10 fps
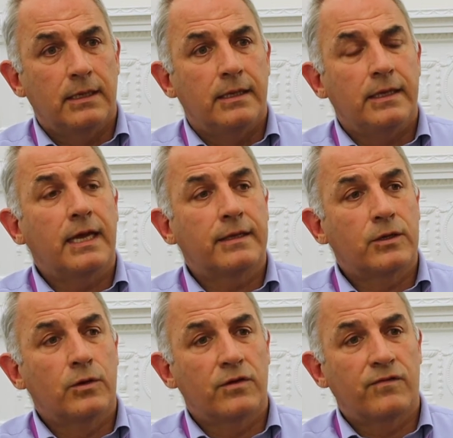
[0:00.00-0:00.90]
The other
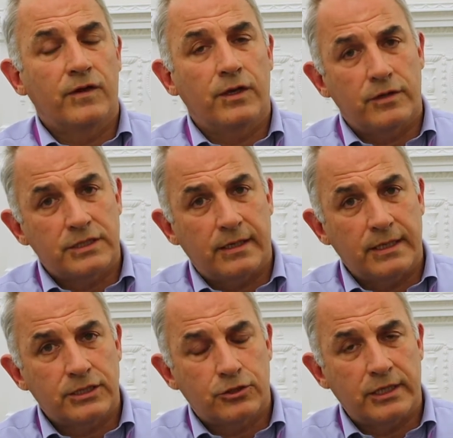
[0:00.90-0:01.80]
cause for ureteric
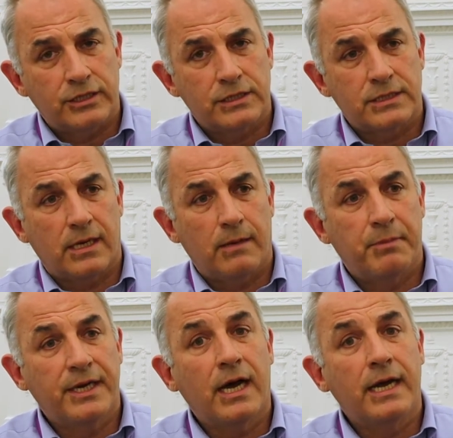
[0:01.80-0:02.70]
strictures are
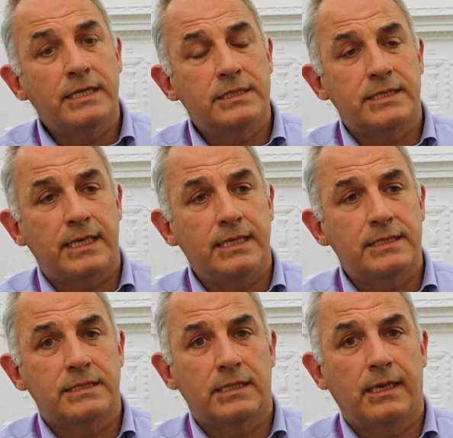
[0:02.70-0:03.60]
benign
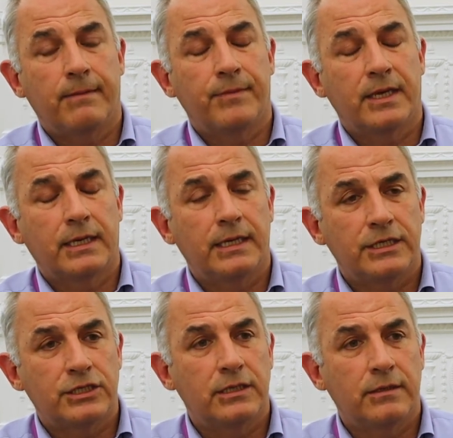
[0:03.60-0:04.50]
disease, a
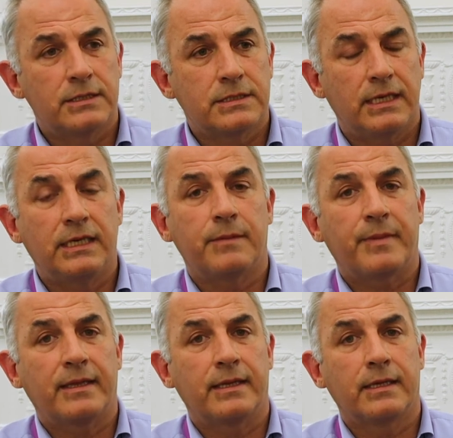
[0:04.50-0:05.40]
condition known as
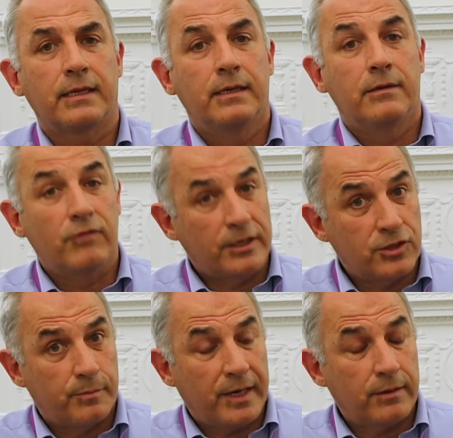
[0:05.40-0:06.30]
idiopathic
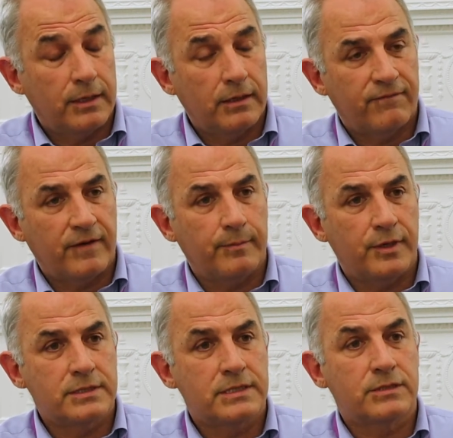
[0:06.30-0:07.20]
retroperitoneal
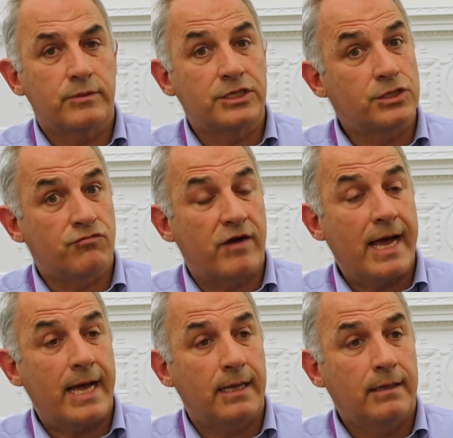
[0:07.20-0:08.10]
fibrosis, which is
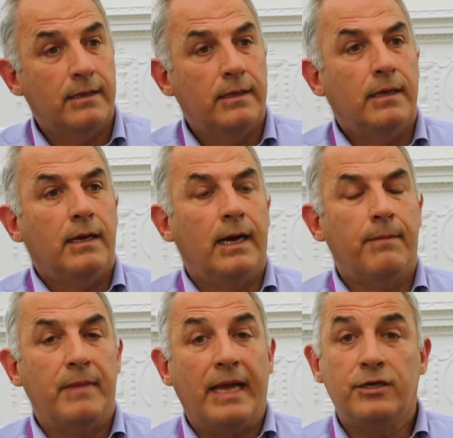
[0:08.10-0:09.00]
rare.
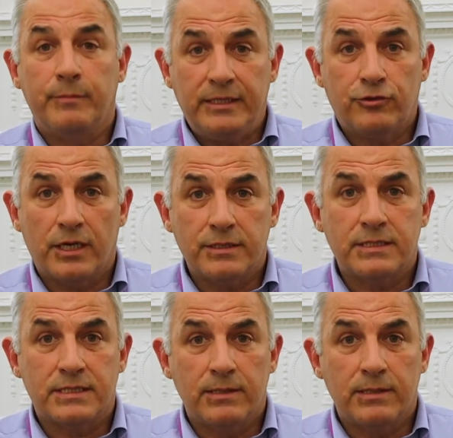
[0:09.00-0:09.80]
Endometriosis